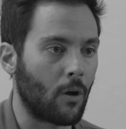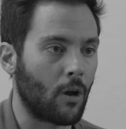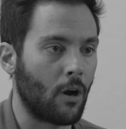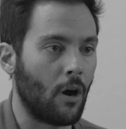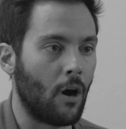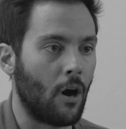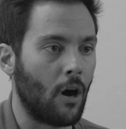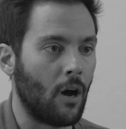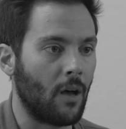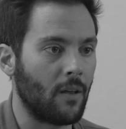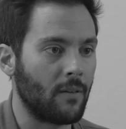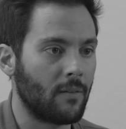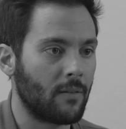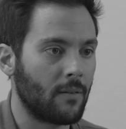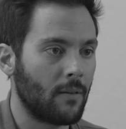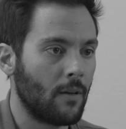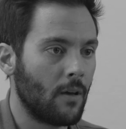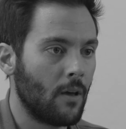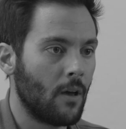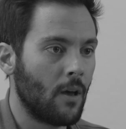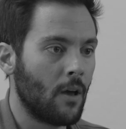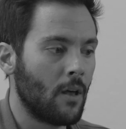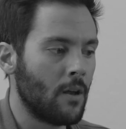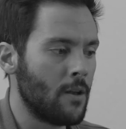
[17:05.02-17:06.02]
cause,
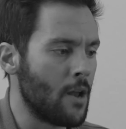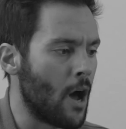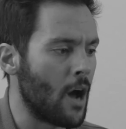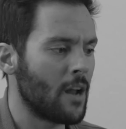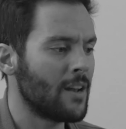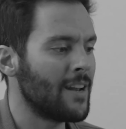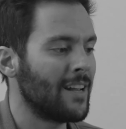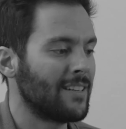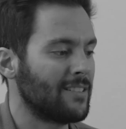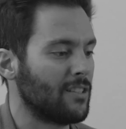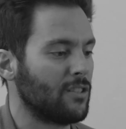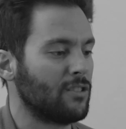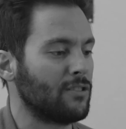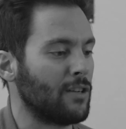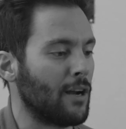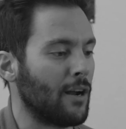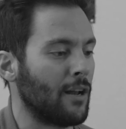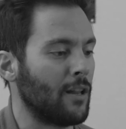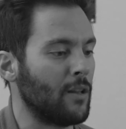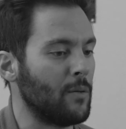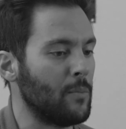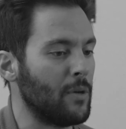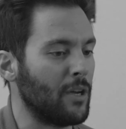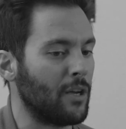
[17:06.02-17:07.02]
not
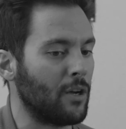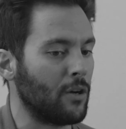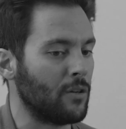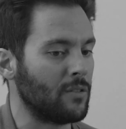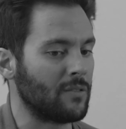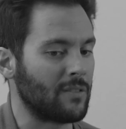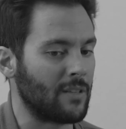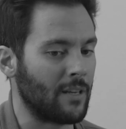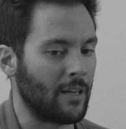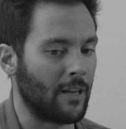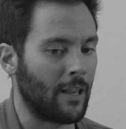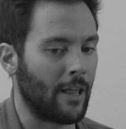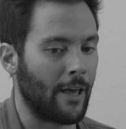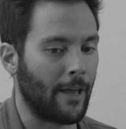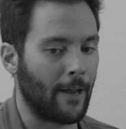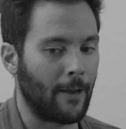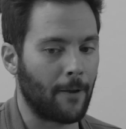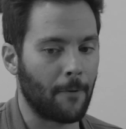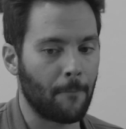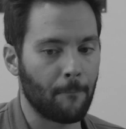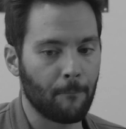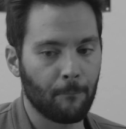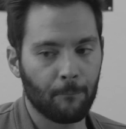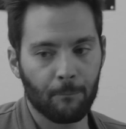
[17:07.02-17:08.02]
necessarily because they
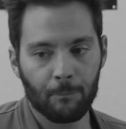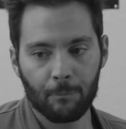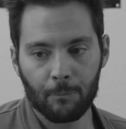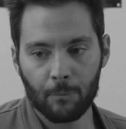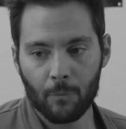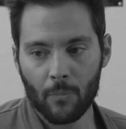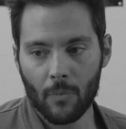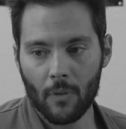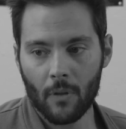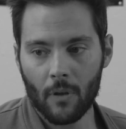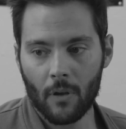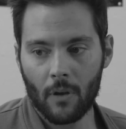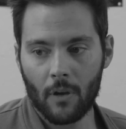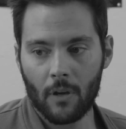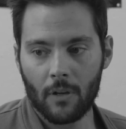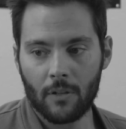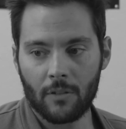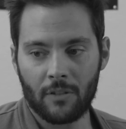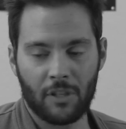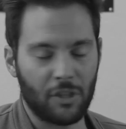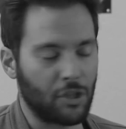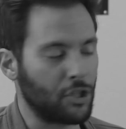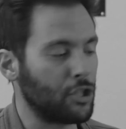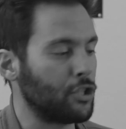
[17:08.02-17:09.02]

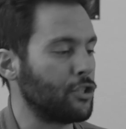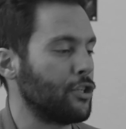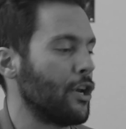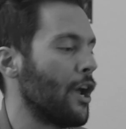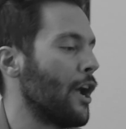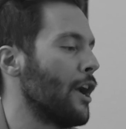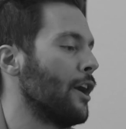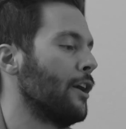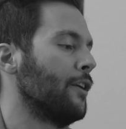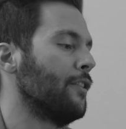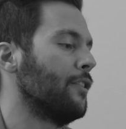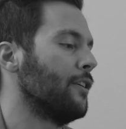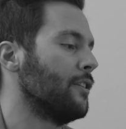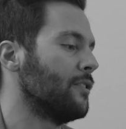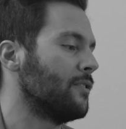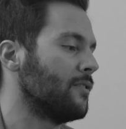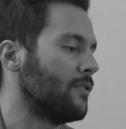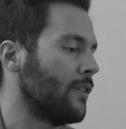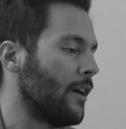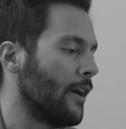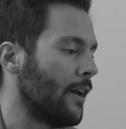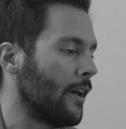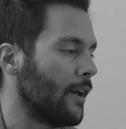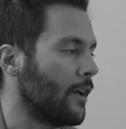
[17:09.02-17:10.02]
share
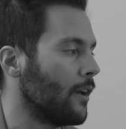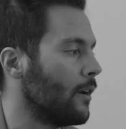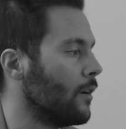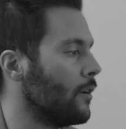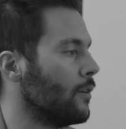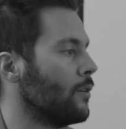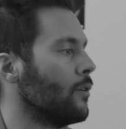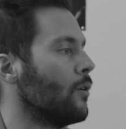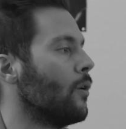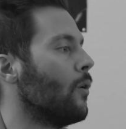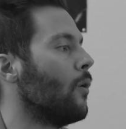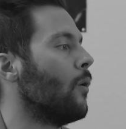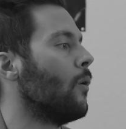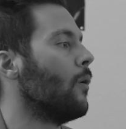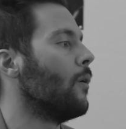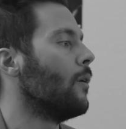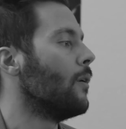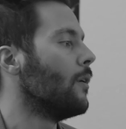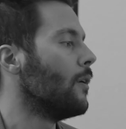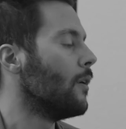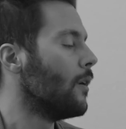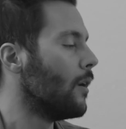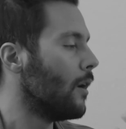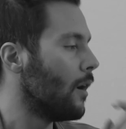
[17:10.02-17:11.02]
this like, you know,
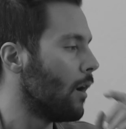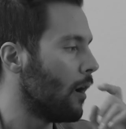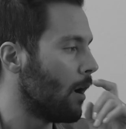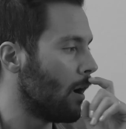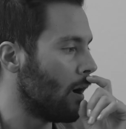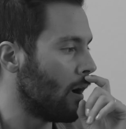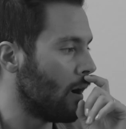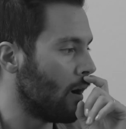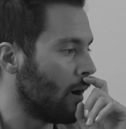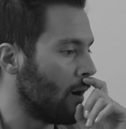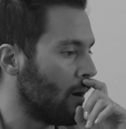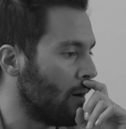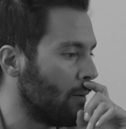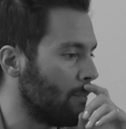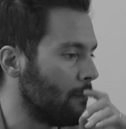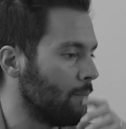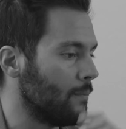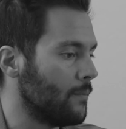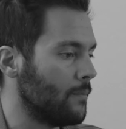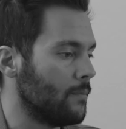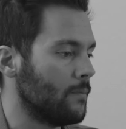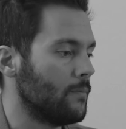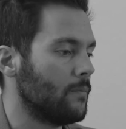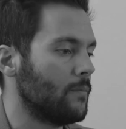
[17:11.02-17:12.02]

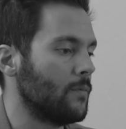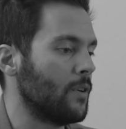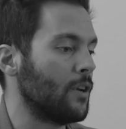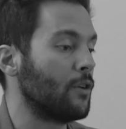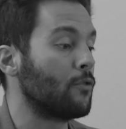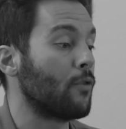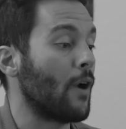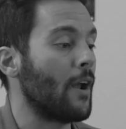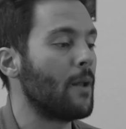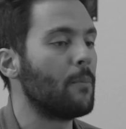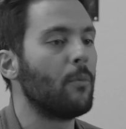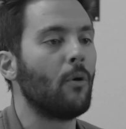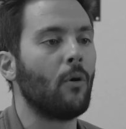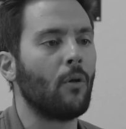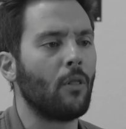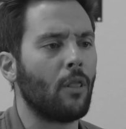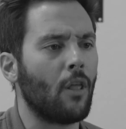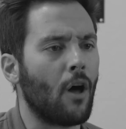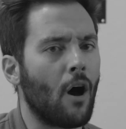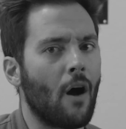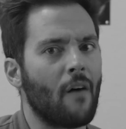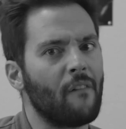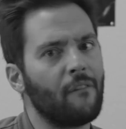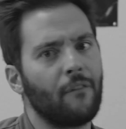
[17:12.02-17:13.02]
incredible
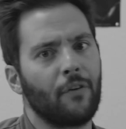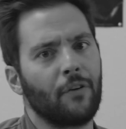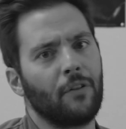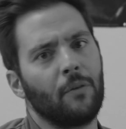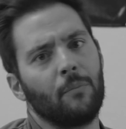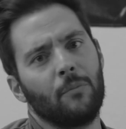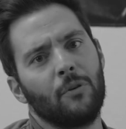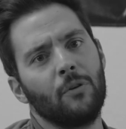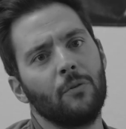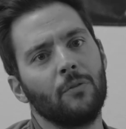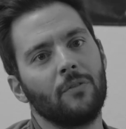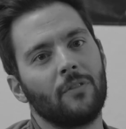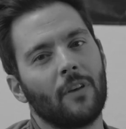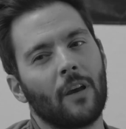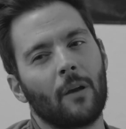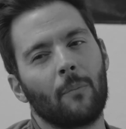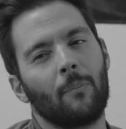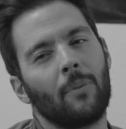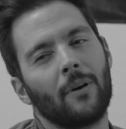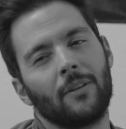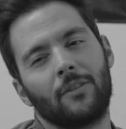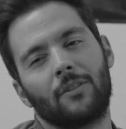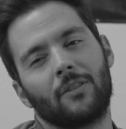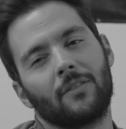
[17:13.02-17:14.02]
love for the
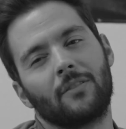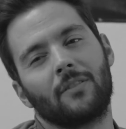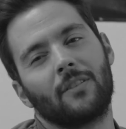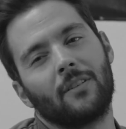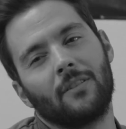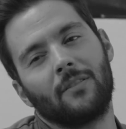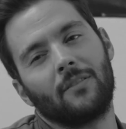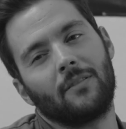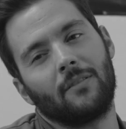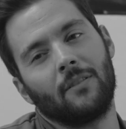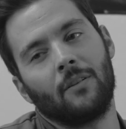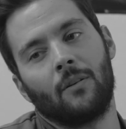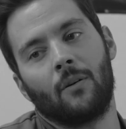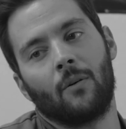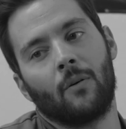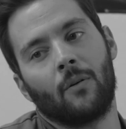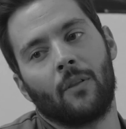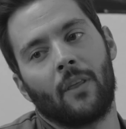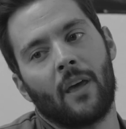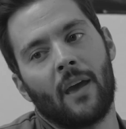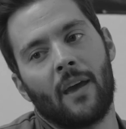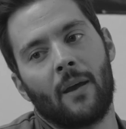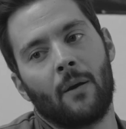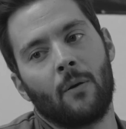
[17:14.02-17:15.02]
music, but just because, you know,
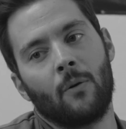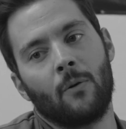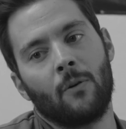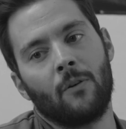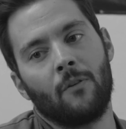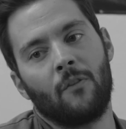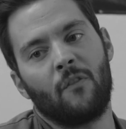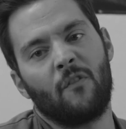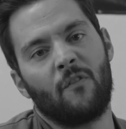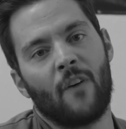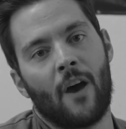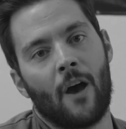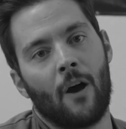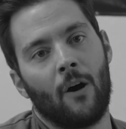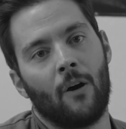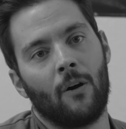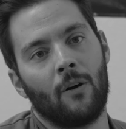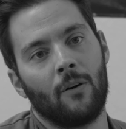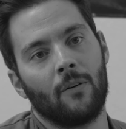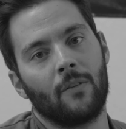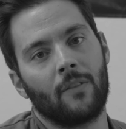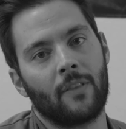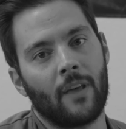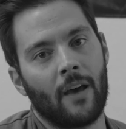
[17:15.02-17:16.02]
they
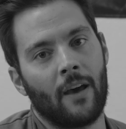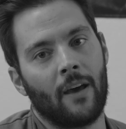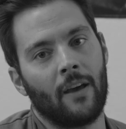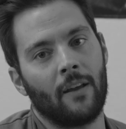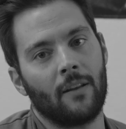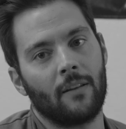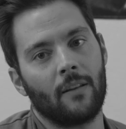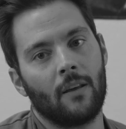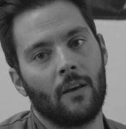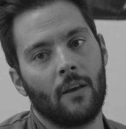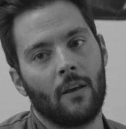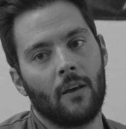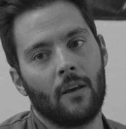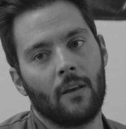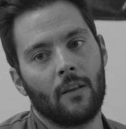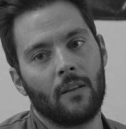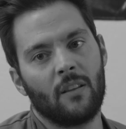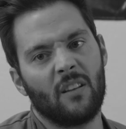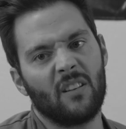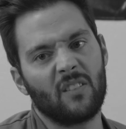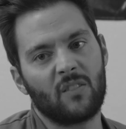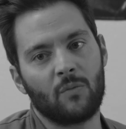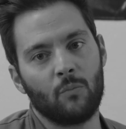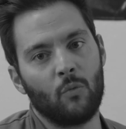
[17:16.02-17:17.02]
felt that
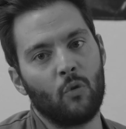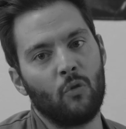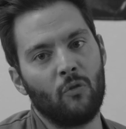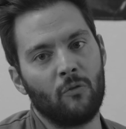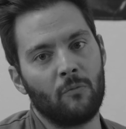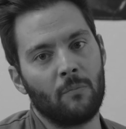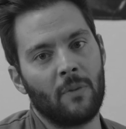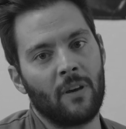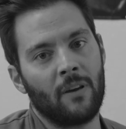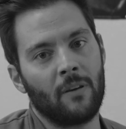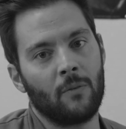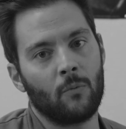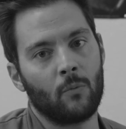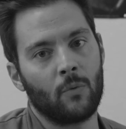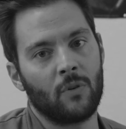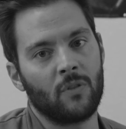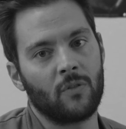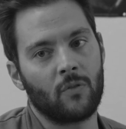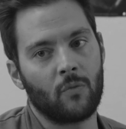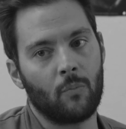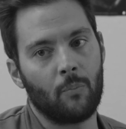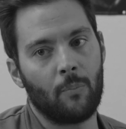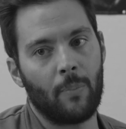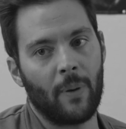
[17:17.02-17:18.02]
this movement
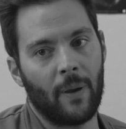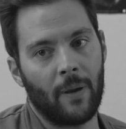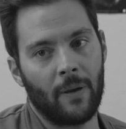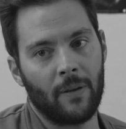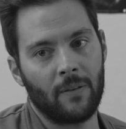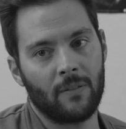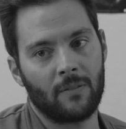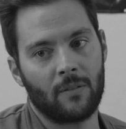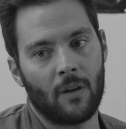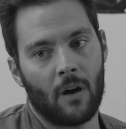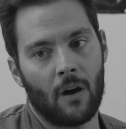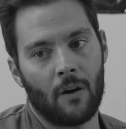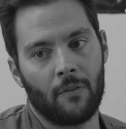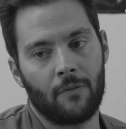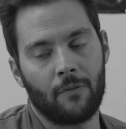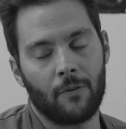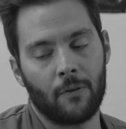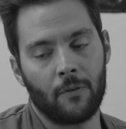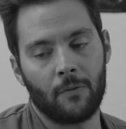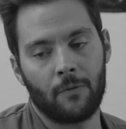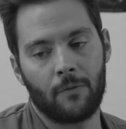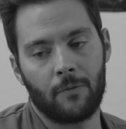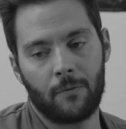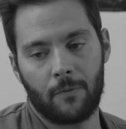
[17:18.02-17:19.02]
was based off
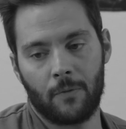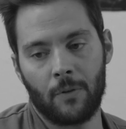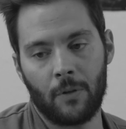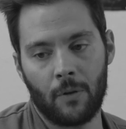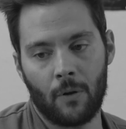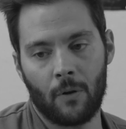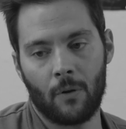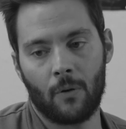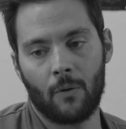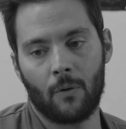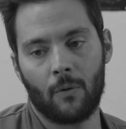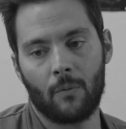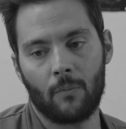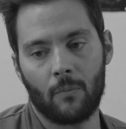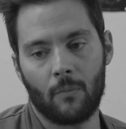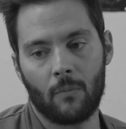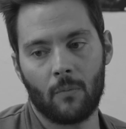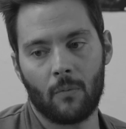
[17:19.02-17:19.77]
of, you know,